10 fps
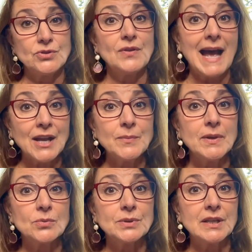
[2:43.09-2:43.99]
So that could
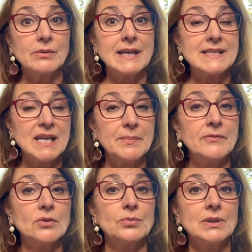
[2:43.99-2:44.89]
be a really great tip
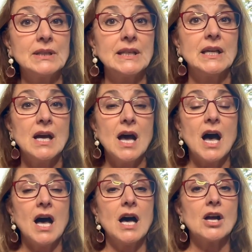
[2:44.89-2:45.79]
if you're really
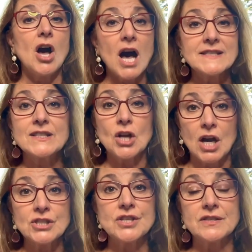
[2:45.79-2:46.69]
cost
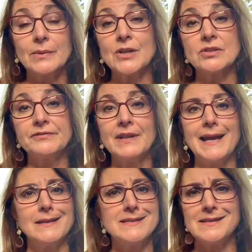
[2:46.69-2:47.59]
conscious around your
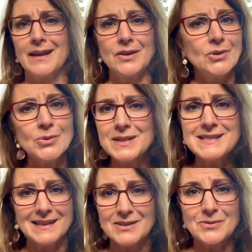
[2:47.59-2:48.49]
flights. And who
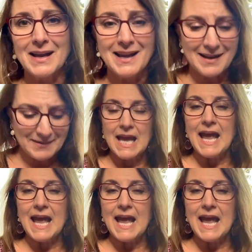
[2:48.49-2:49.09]
isn't, right?